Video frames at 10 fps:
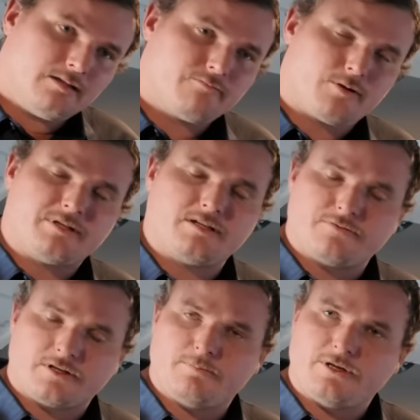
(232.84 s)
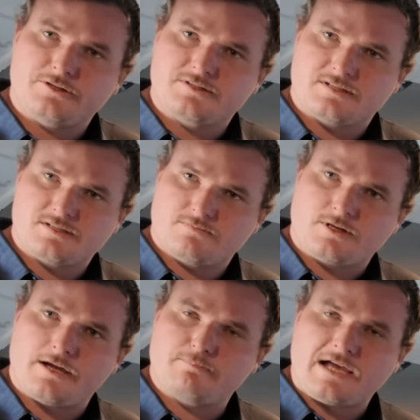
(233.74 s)
from the different commuters,
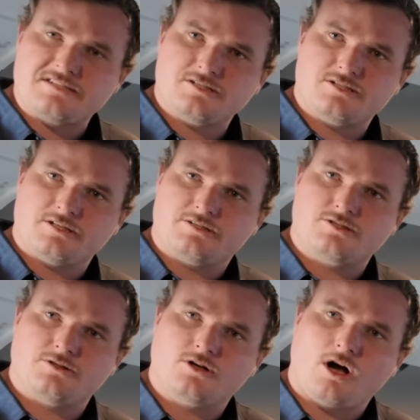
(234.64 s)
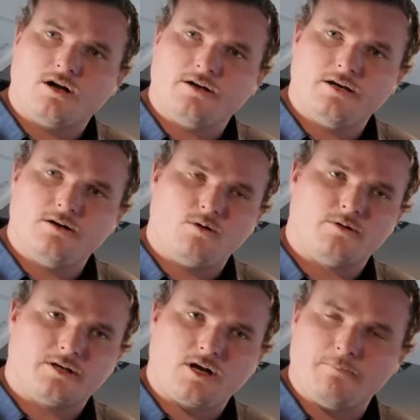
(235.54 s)
going passenger to cargo, or
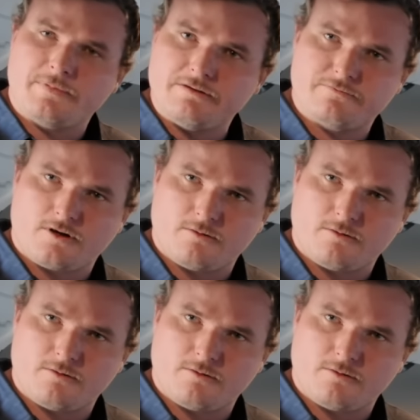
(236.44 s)
the combi